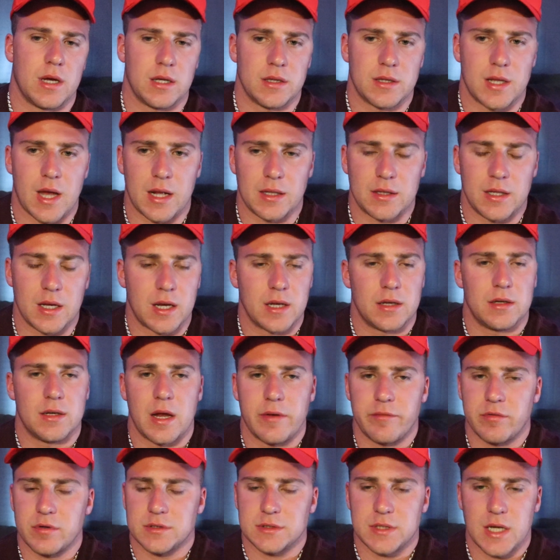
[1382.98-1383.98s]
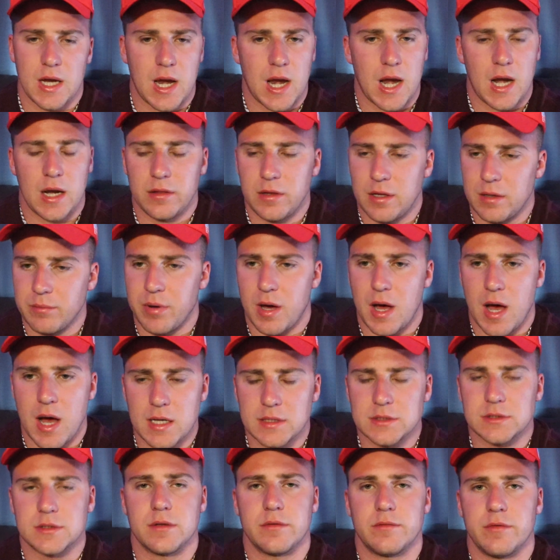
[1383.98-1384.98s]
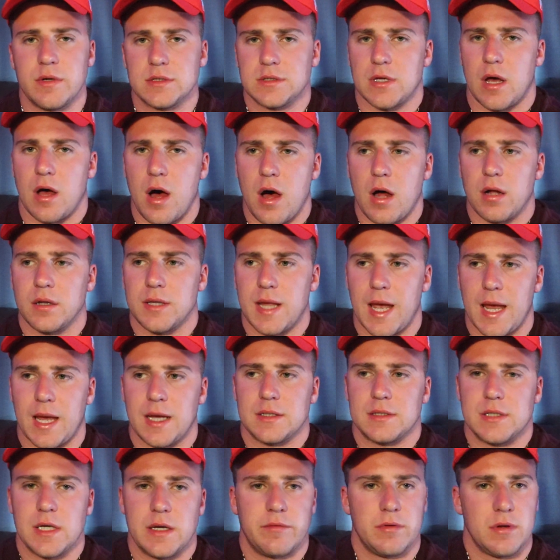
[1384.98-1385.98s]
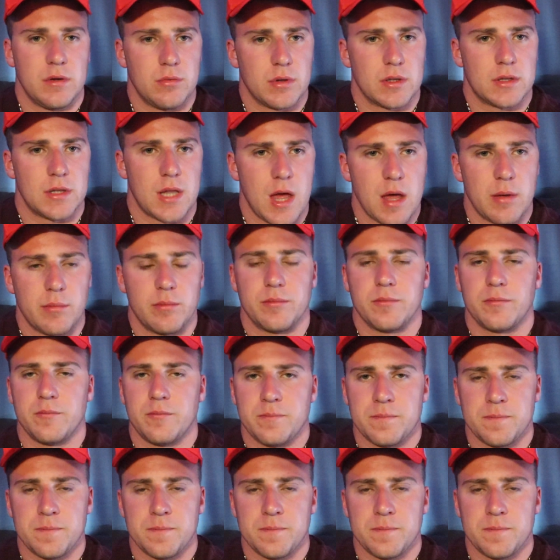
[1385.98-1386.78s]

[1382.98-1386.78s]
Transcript: like that. They could never say anything positive. It's all negativity with them.